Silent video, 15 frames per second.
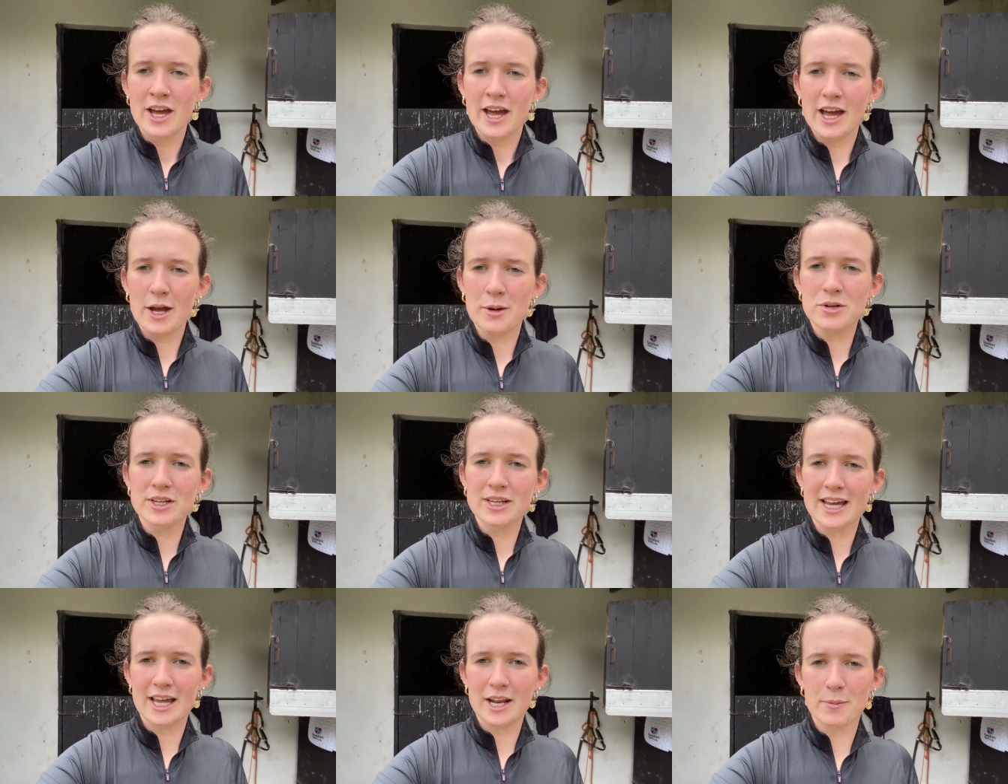You
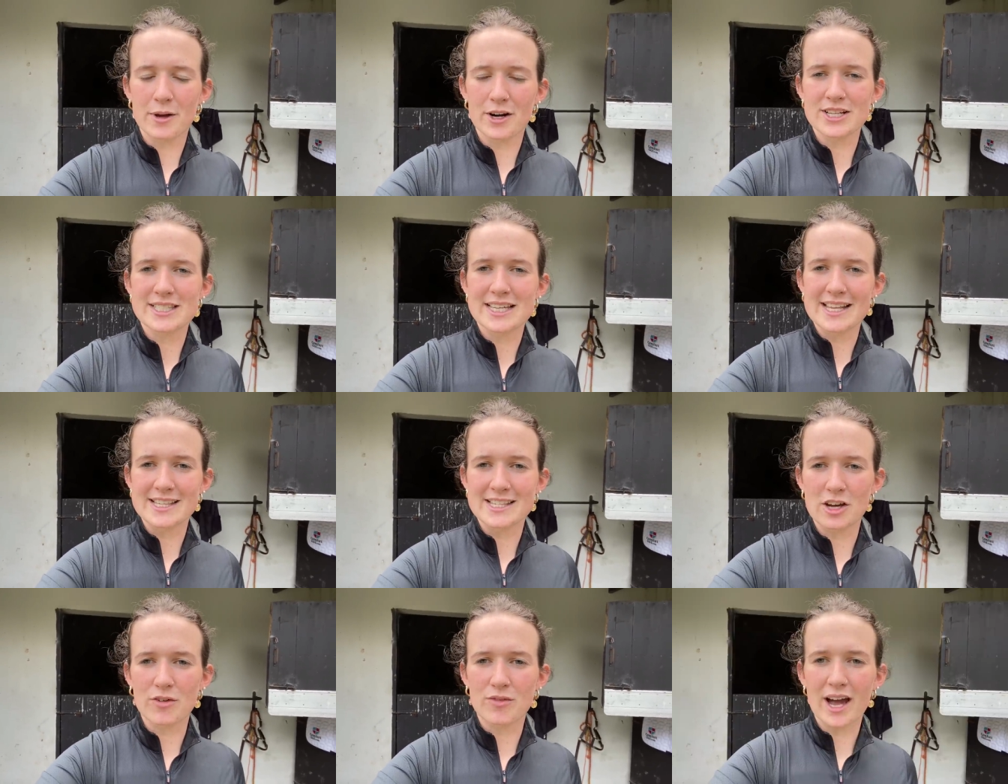can get a better
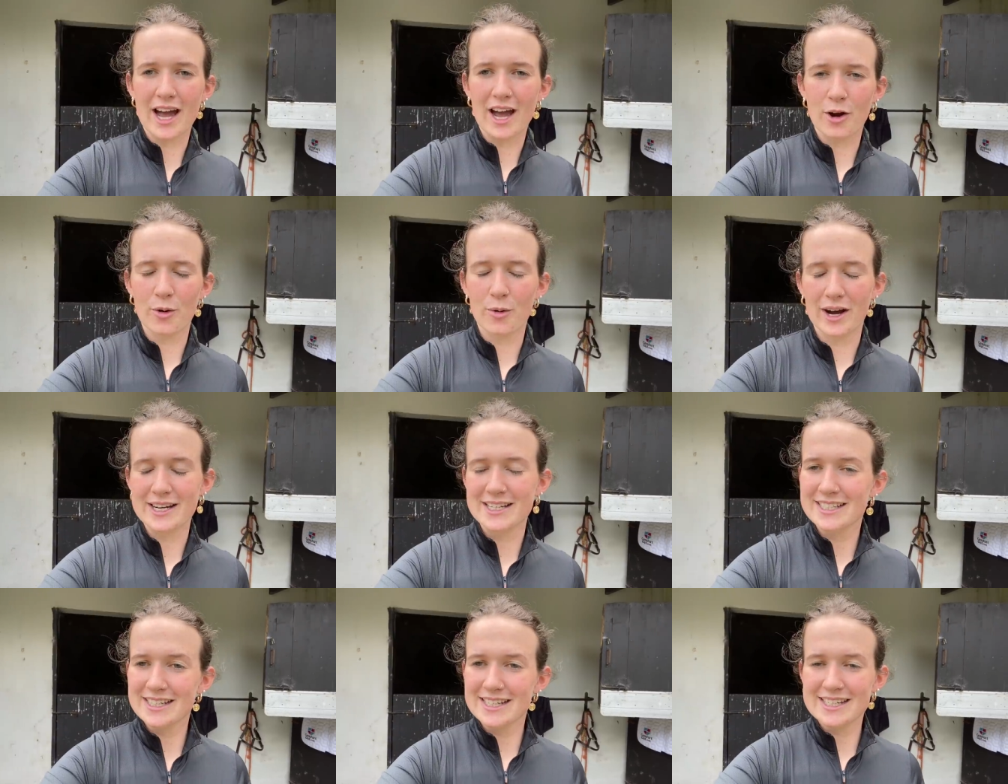sense of how I
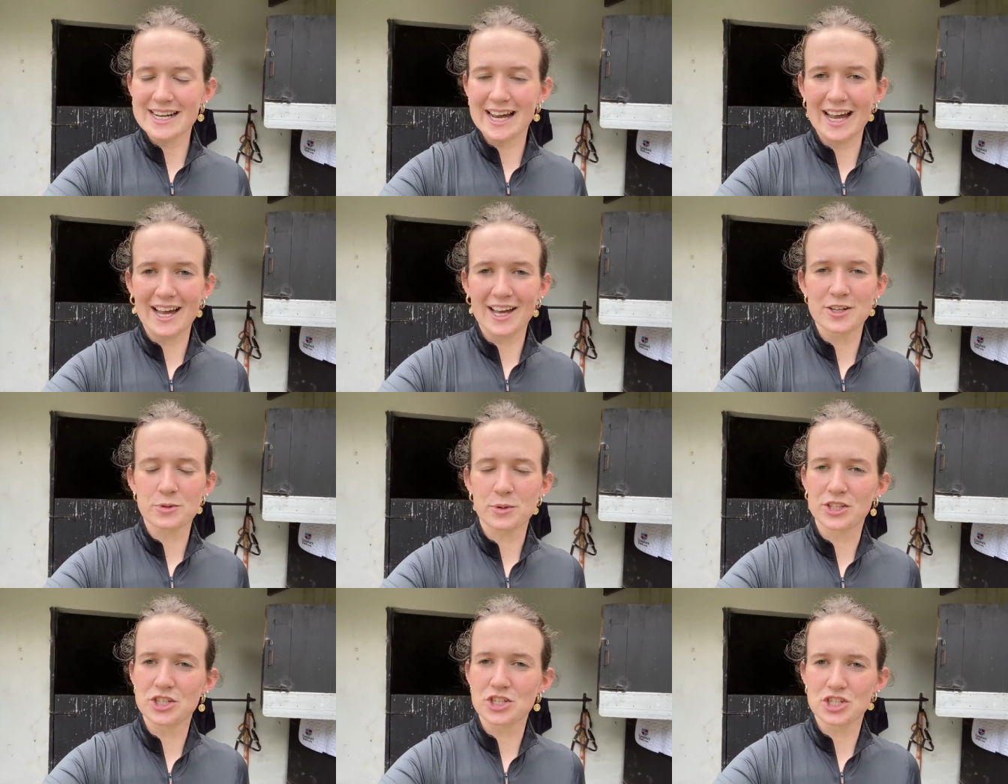did and
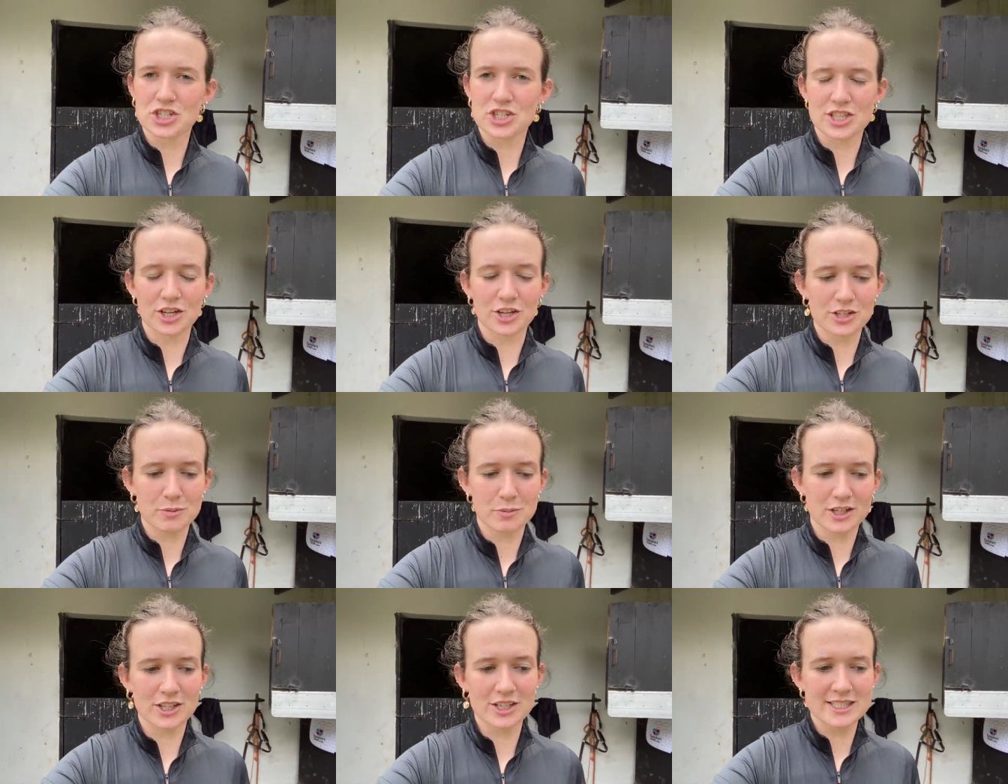what the judges thought,
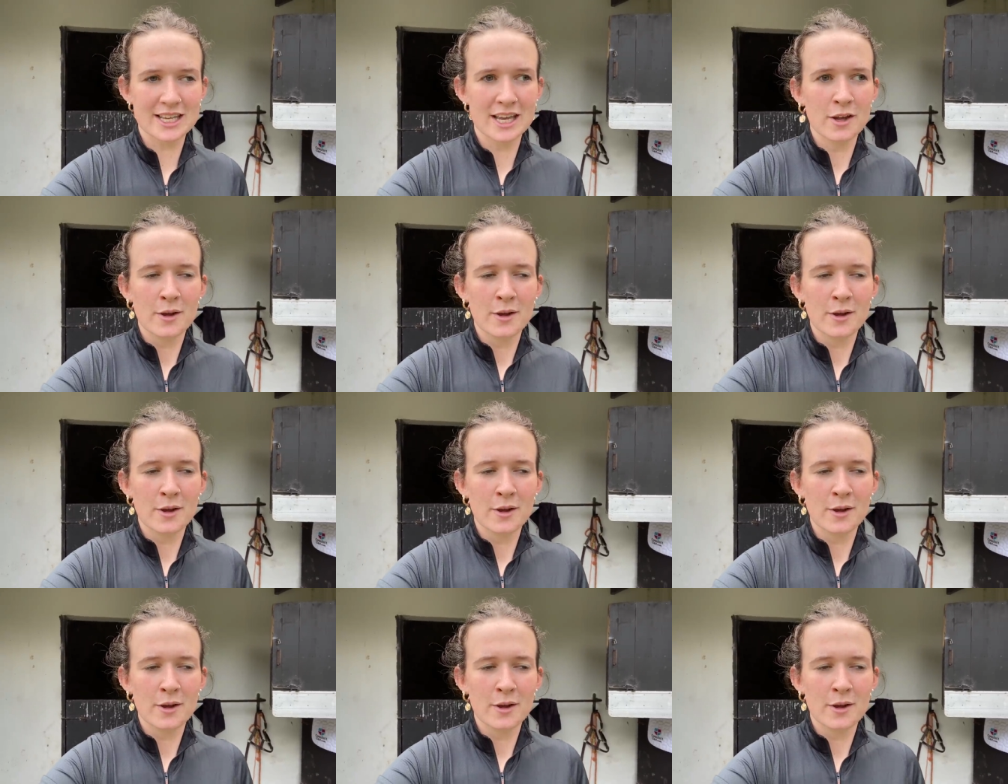because